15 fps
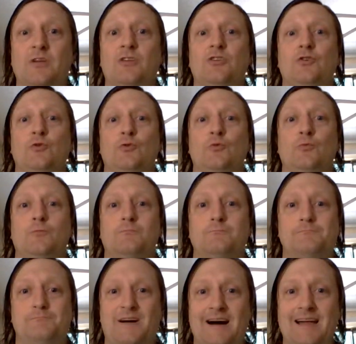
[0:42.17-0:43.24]
you
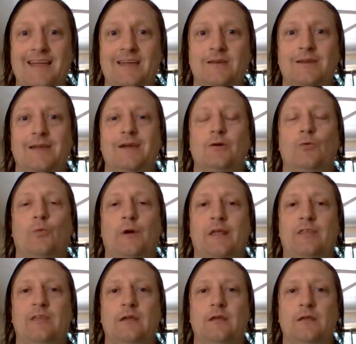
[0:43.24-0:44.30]
buy it
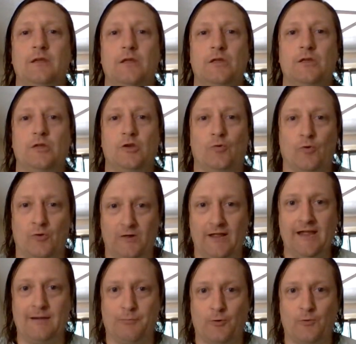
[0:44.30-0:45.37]
with your
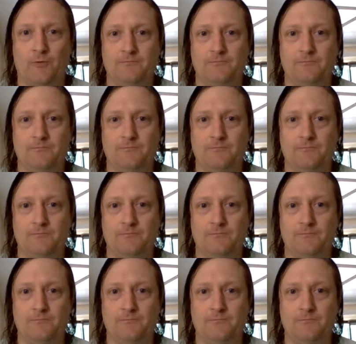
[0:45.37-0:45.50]
labor.